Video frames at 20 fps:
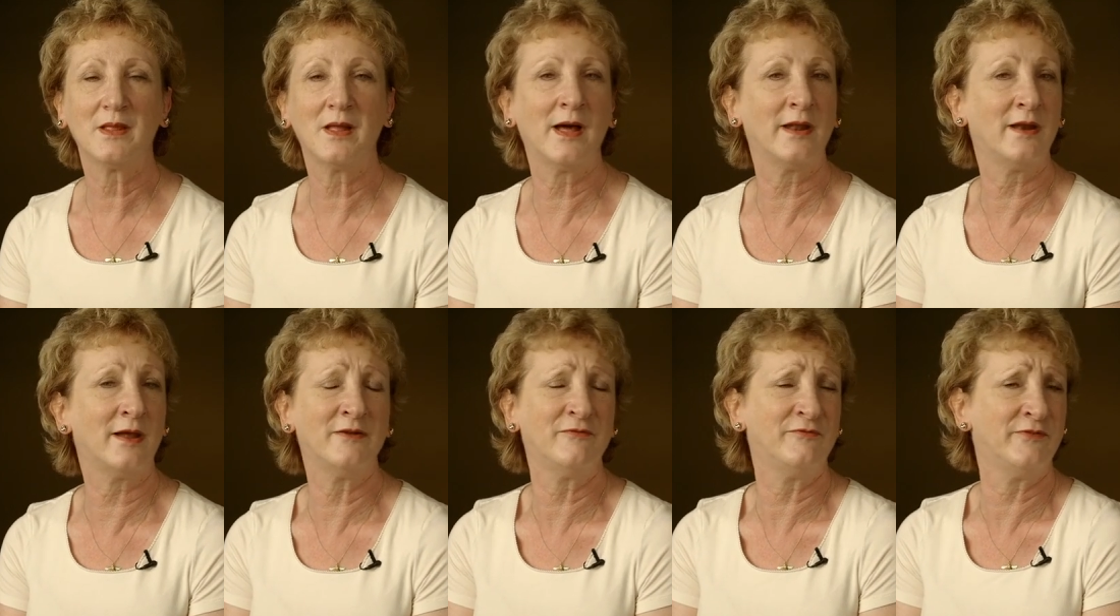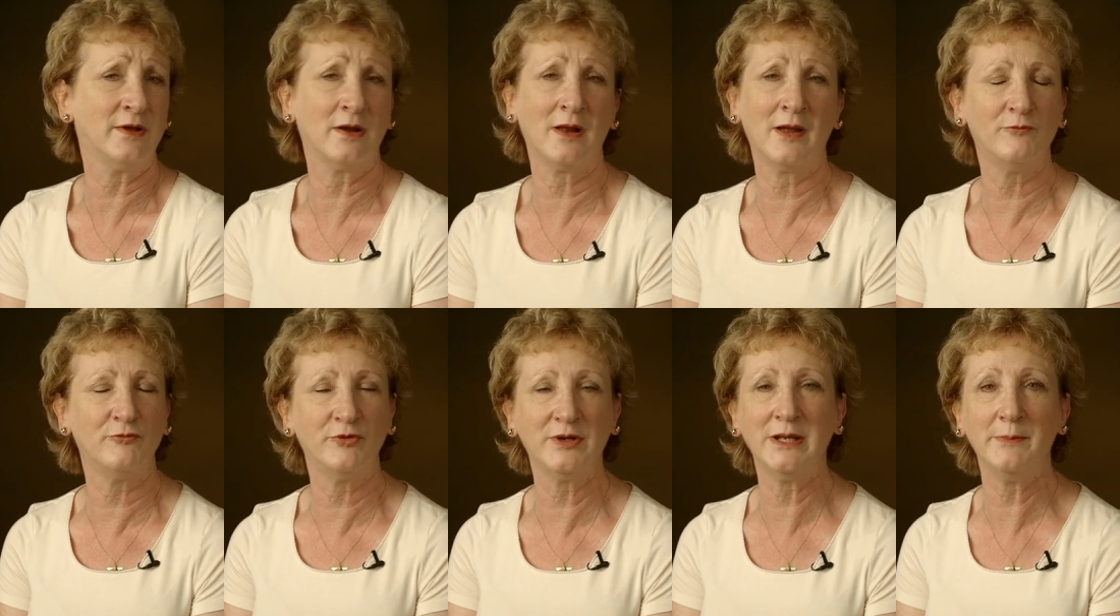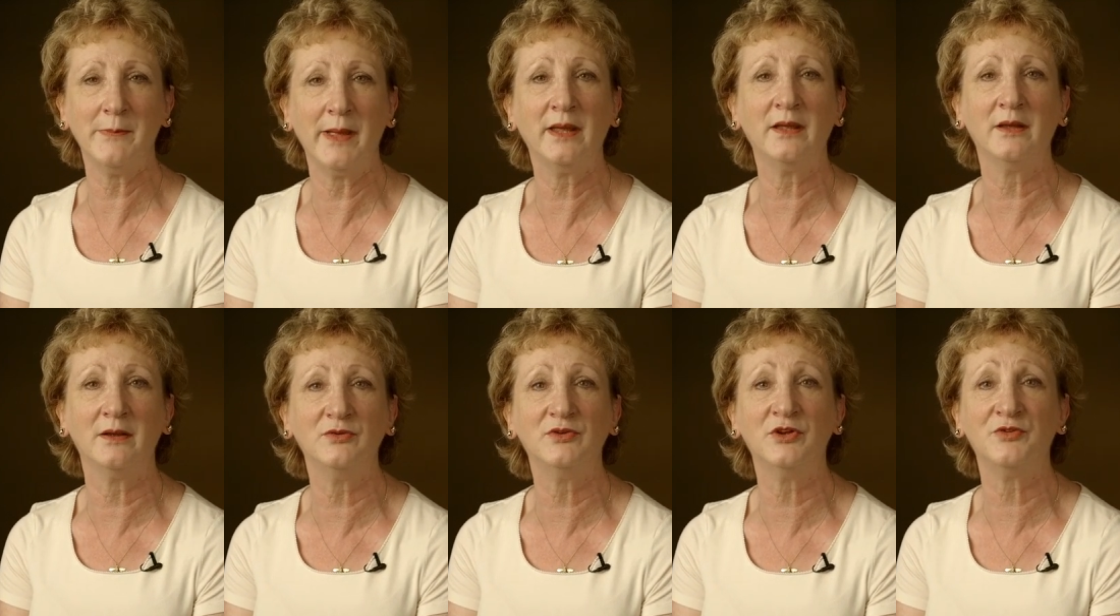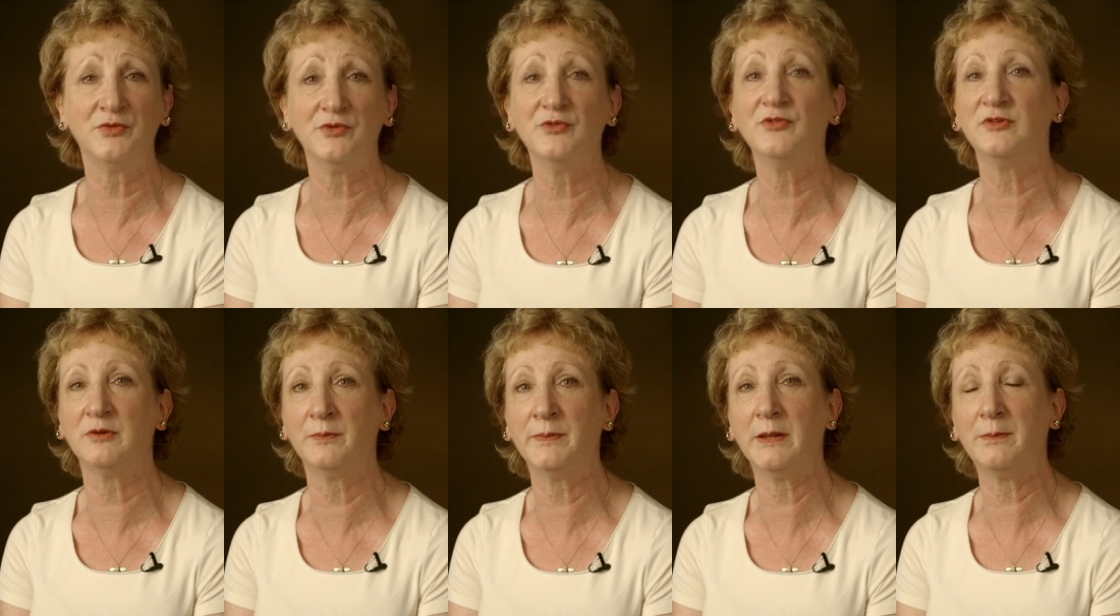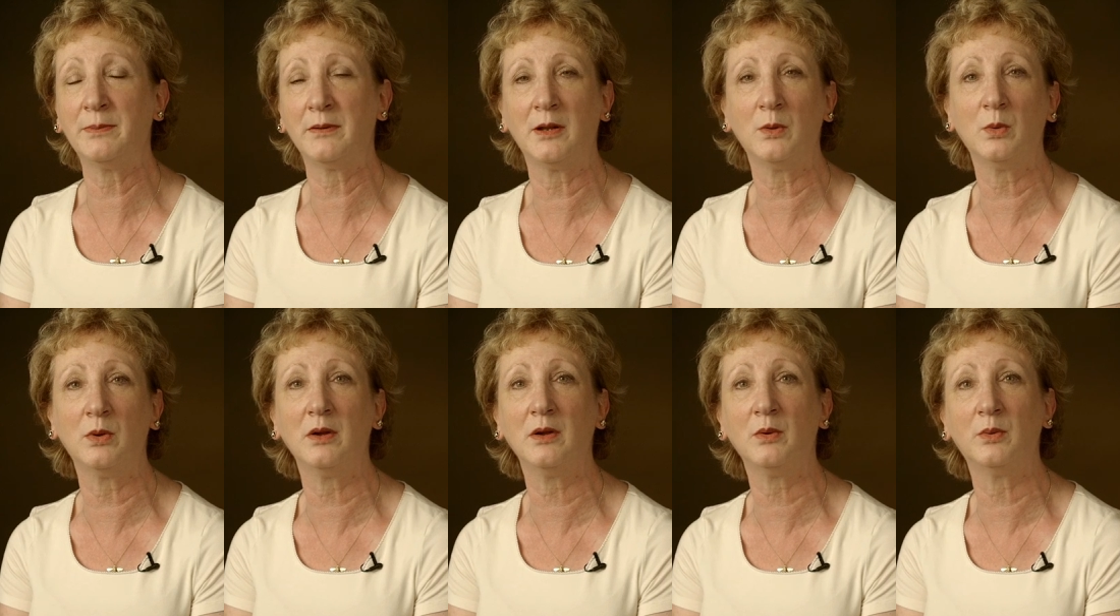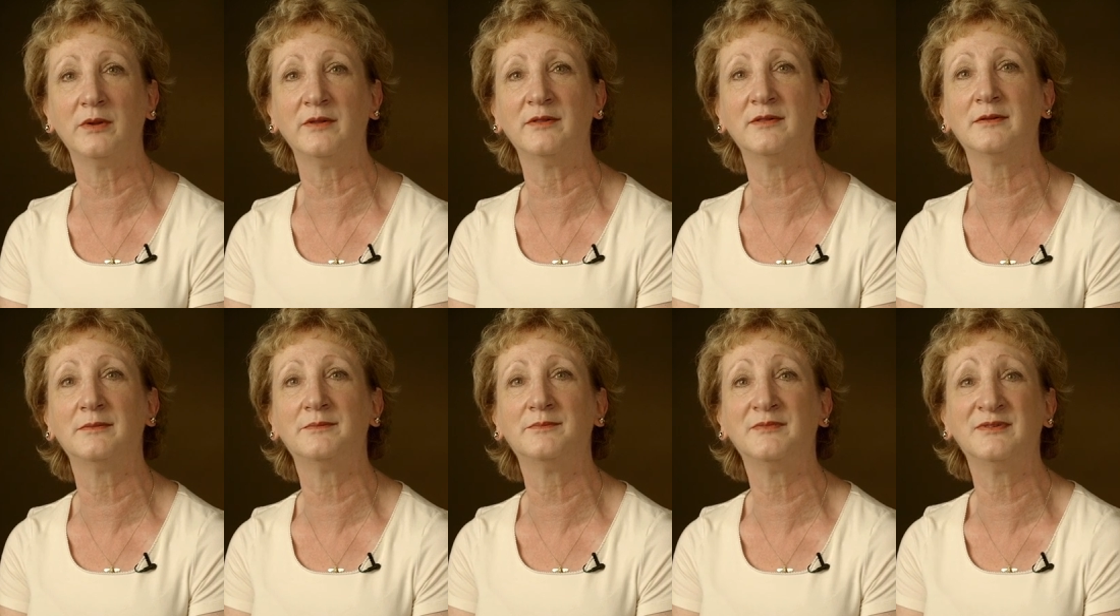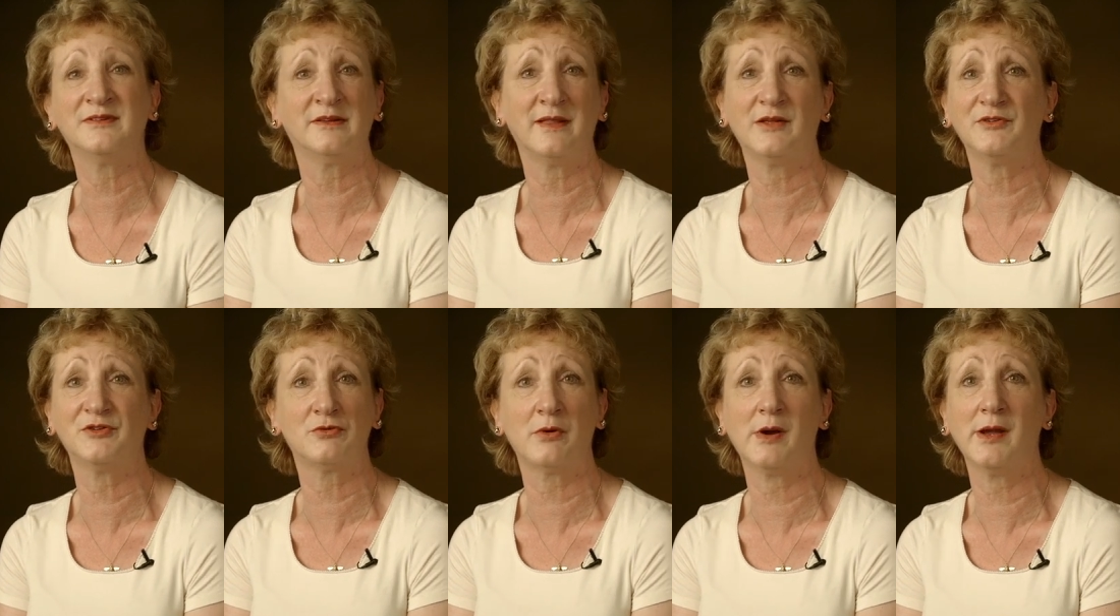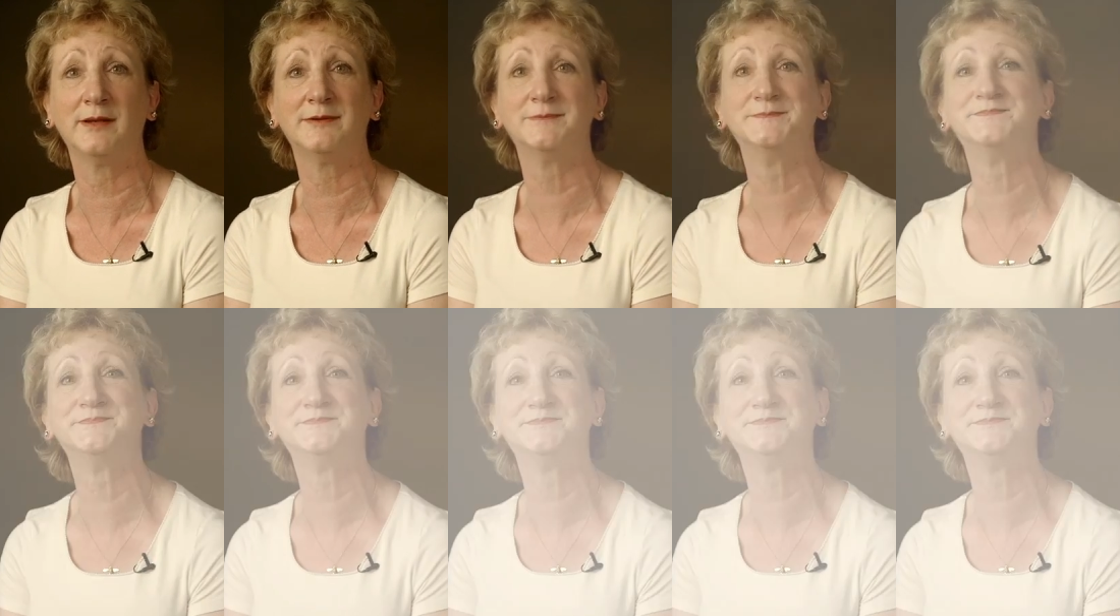and I feel I'm really making a difference to people I work with. So that's great.